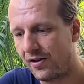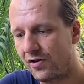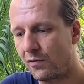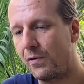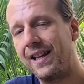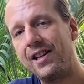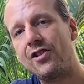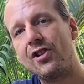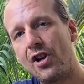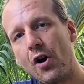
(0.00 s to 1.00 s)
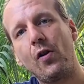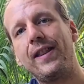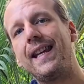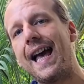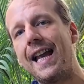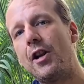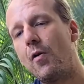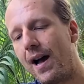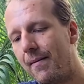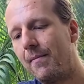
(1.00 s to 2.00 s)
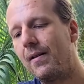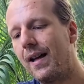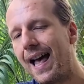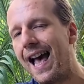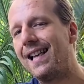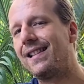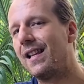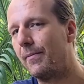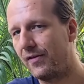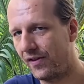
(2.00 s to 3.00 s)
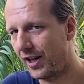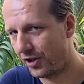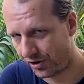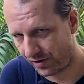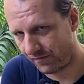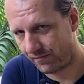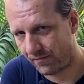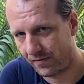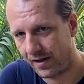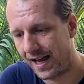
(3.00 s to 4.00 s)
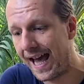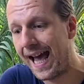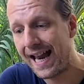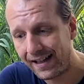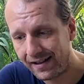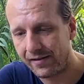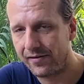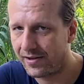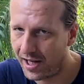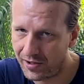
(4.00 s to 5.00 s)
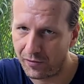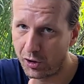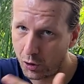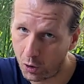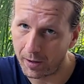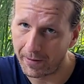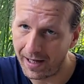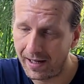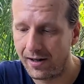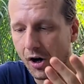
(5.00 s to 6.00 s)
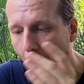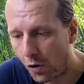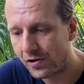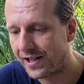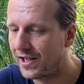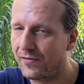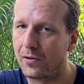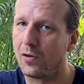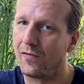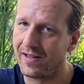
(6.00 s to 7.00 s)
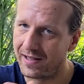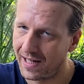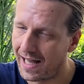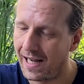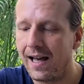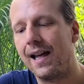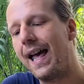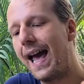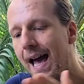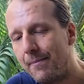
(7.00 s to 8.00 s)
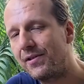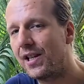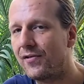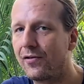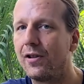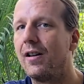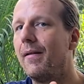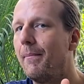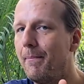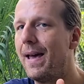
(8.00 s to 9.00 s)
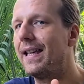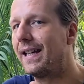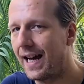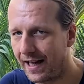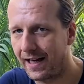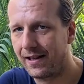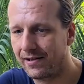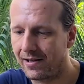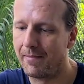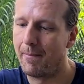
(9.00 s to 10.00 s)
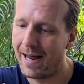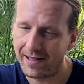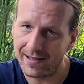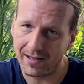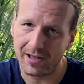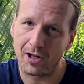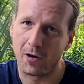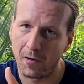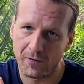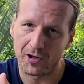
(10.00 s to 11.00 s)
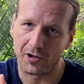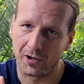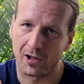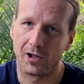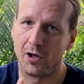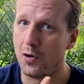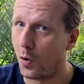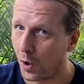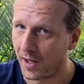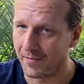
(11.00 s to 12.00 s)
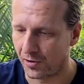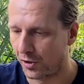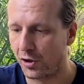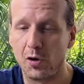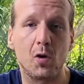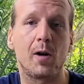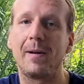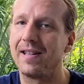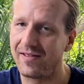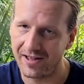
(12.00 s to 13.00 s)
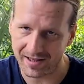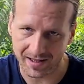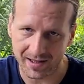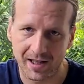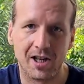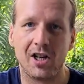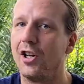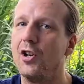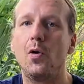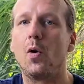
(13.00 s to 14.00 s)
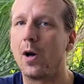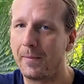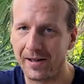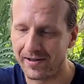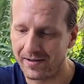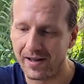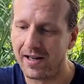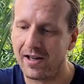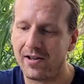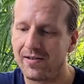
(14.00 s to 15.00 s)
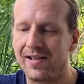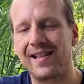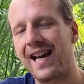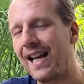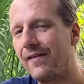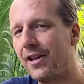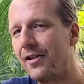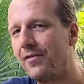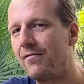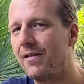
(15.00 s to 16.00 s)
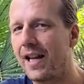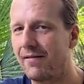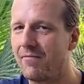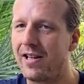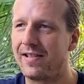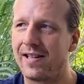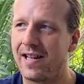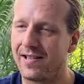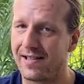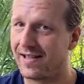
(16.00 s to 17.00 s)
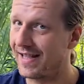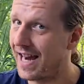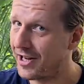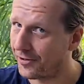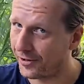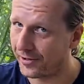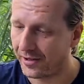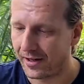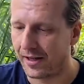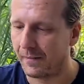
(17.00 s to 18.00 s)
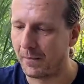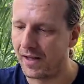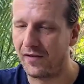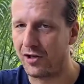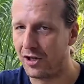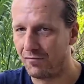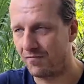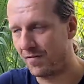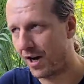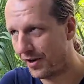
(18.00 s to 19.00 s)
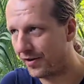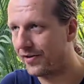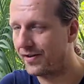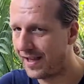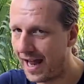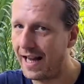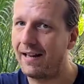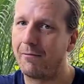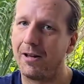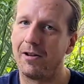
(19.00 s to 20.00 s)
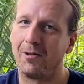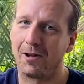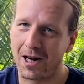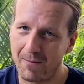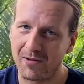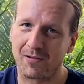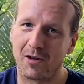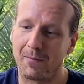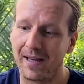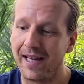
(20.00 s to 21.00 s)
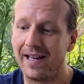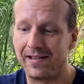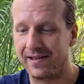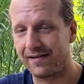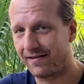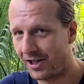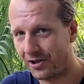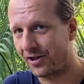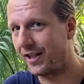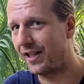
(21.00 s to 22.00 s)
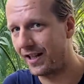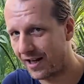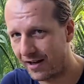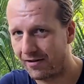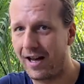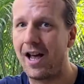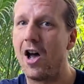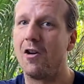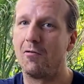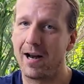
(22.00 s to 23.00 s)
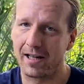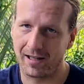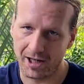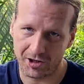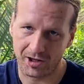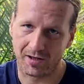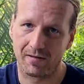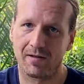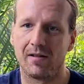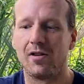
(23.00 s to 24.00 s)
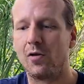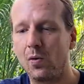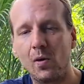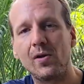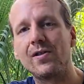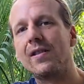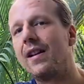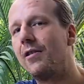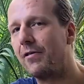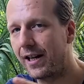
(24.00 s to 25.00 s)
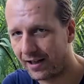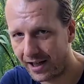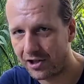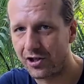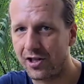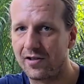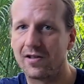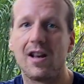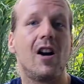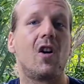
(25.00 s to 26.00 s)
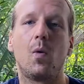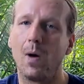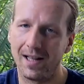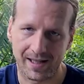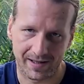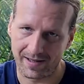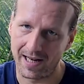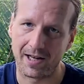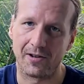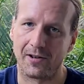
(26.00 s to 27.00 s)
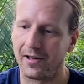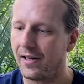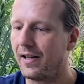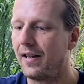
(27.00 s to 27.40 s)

So we need to know the NOM as an abbreviation. N stands for norma, O stands for oficial, M stands for mexicana. This is the Mexican official norms or normativity, normas. So it's kind of, like you can say it's a standard, but if you understand where it all comes from, it is literally a regulation. Rules, regulations, quality standard